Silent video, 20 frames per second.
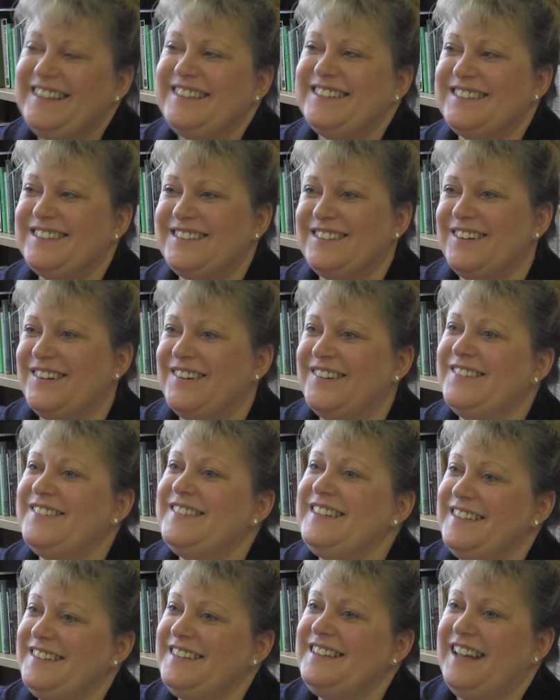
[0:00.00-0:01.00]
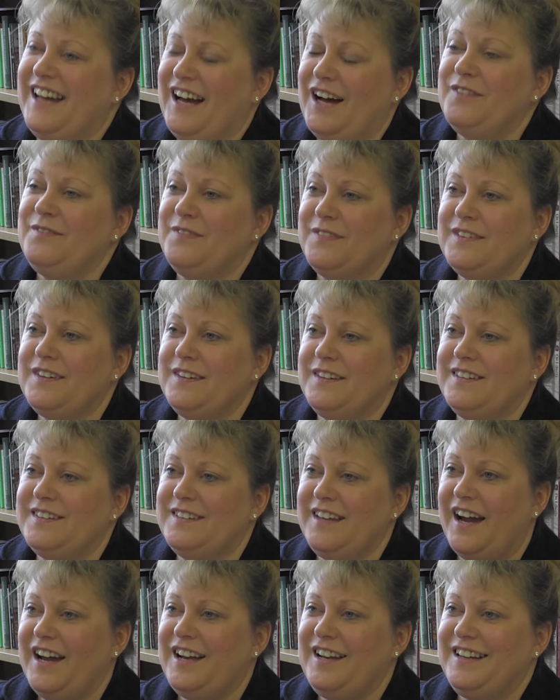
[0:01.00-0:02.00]
So, yeah,
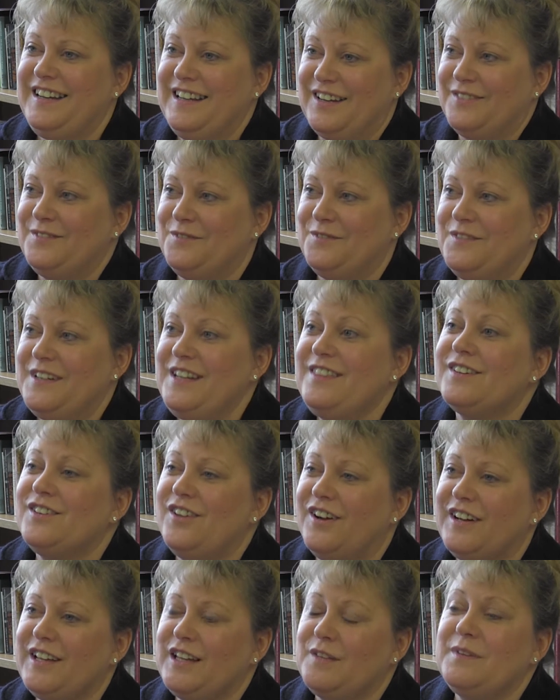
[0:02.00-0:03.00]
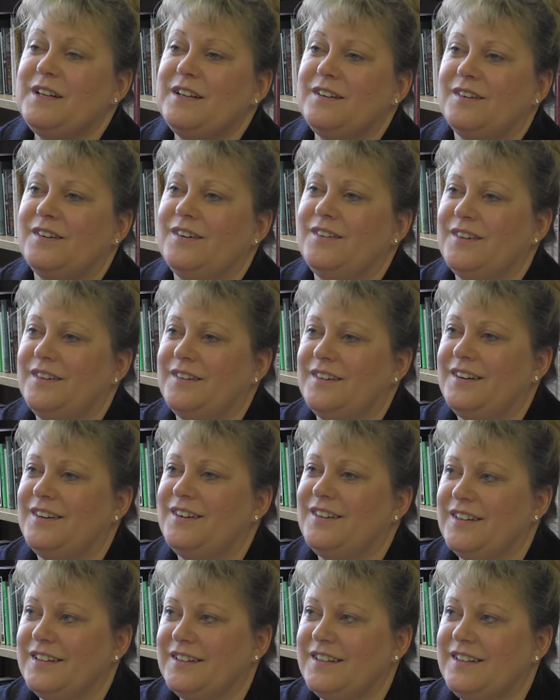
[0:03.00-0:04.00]
decide, either locking them in
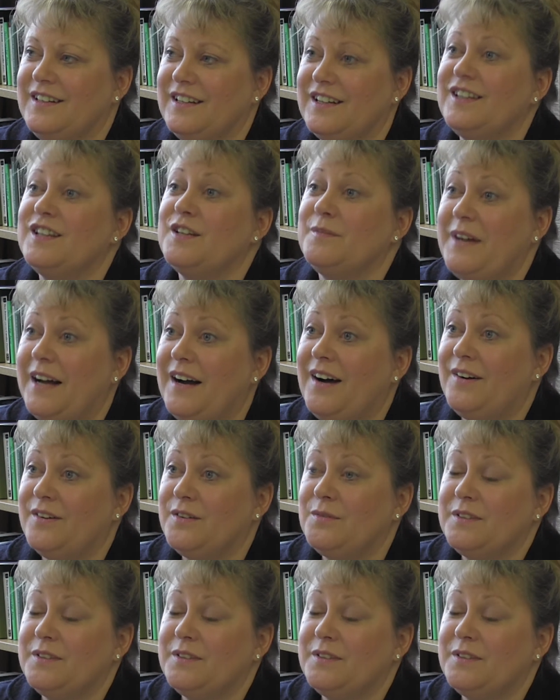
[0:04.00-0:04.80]
or kicking them out.